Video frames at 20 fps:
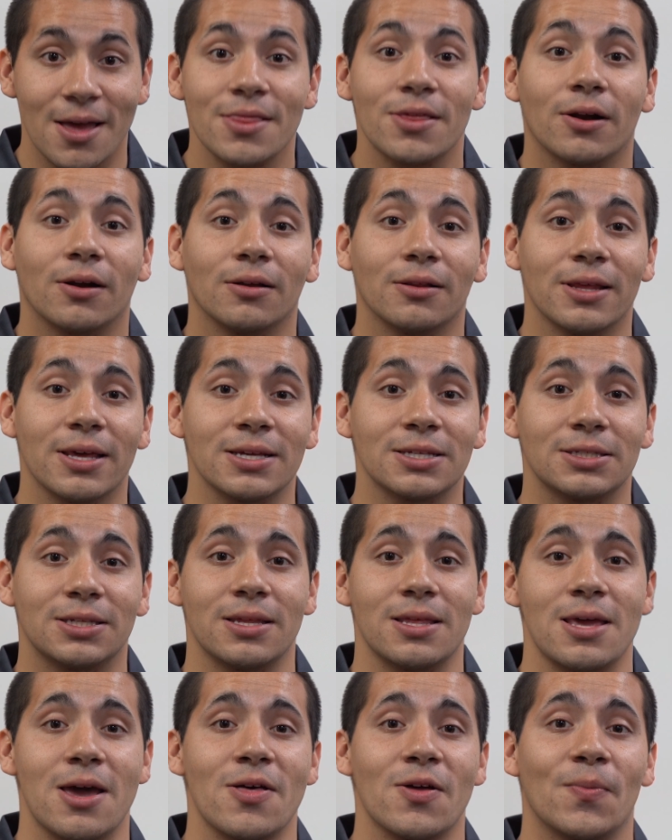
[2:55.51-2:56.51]
There are links
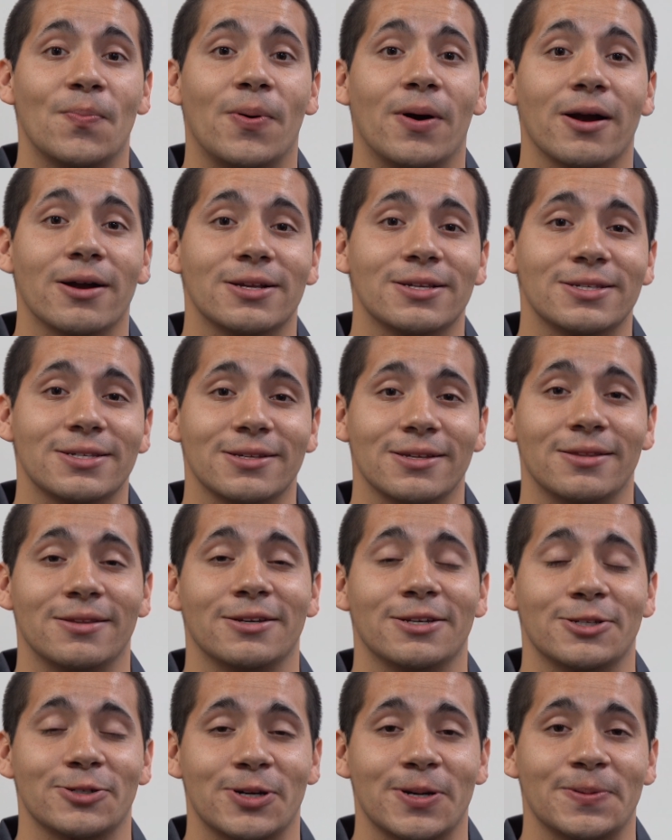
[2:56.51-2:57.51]
to the other parts
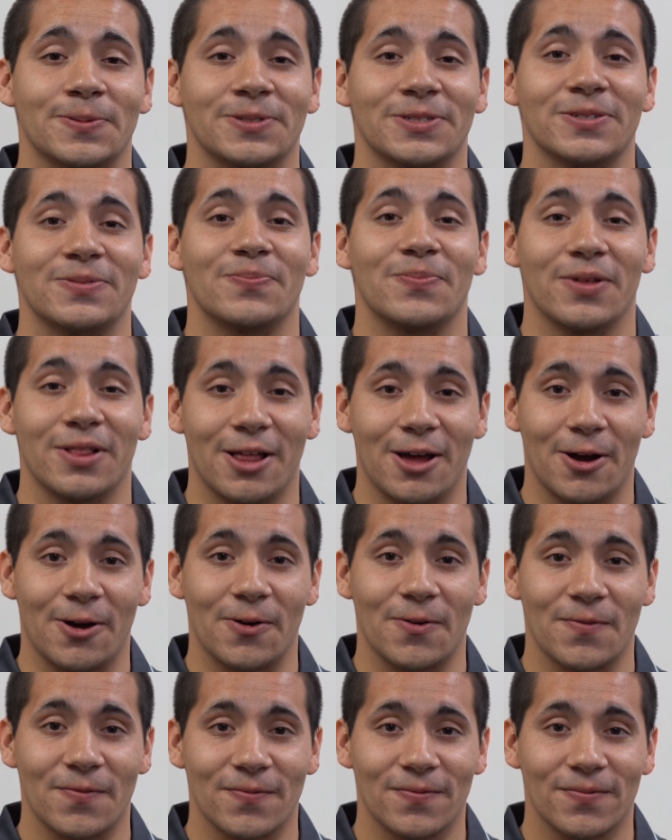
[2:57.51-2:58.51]
in the description below.